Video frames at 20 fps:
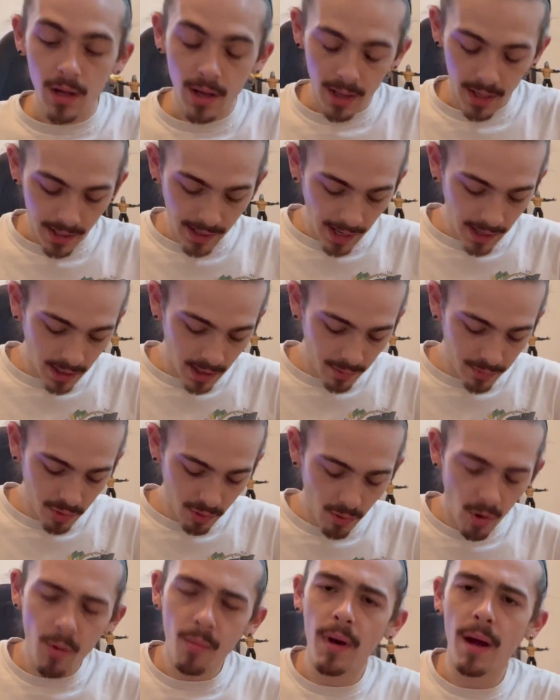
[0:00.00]
an
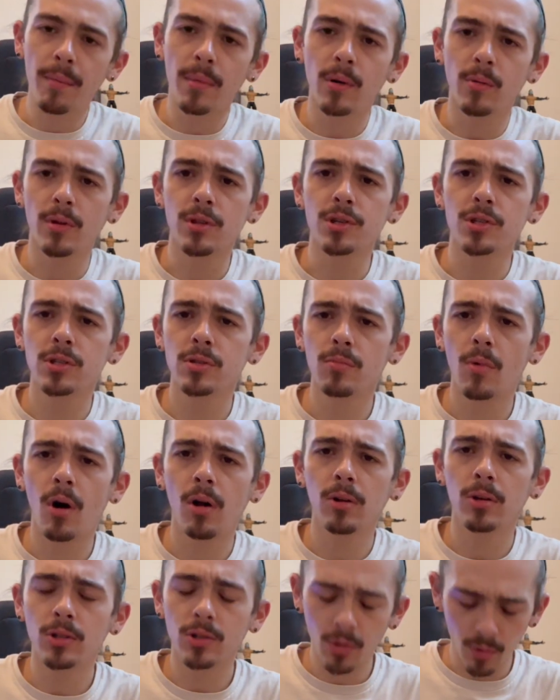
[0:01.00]
NWO member with a
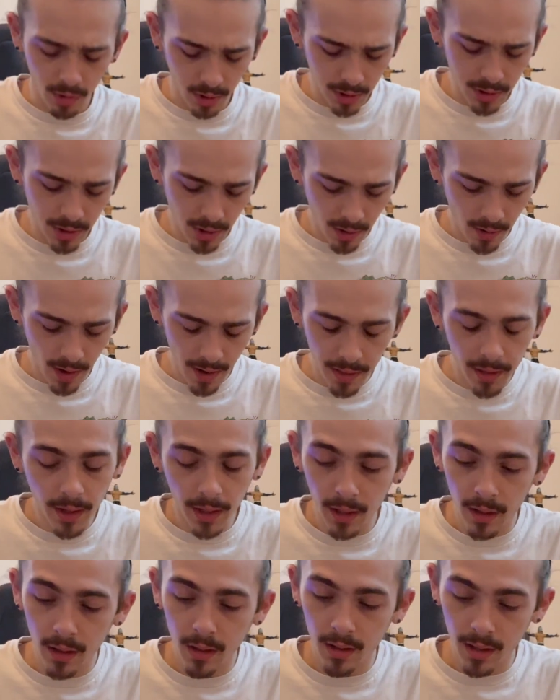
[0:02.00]
smaller torso, I
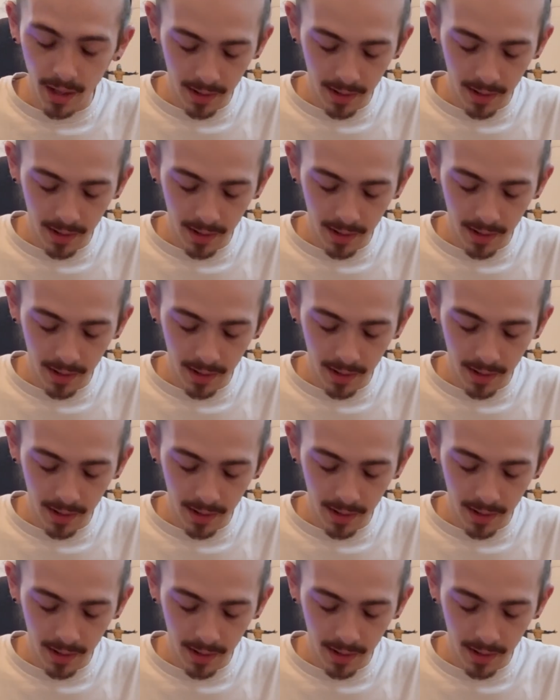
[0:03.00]
think